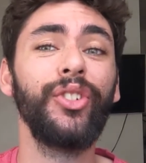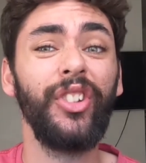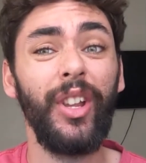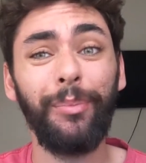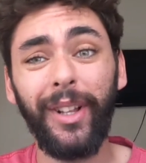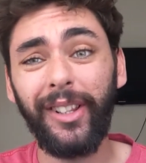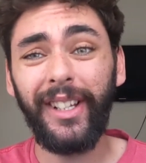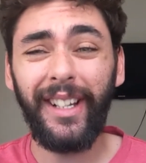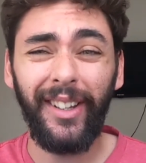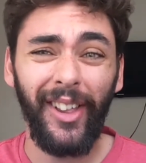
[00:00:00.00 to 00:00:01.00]

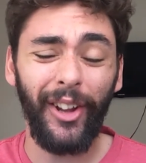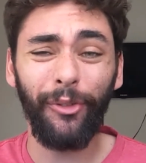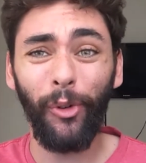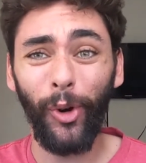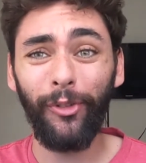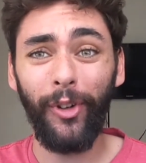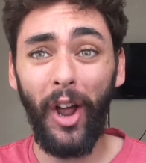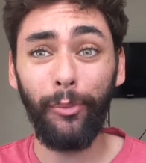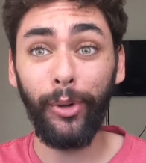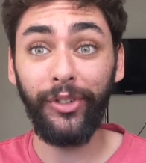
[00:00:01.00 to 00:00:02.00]
typically like 4 or
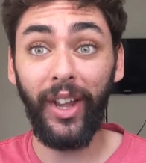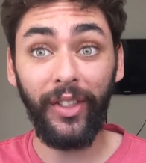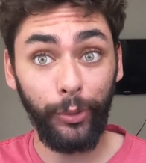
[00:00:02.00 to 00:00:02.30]
5%.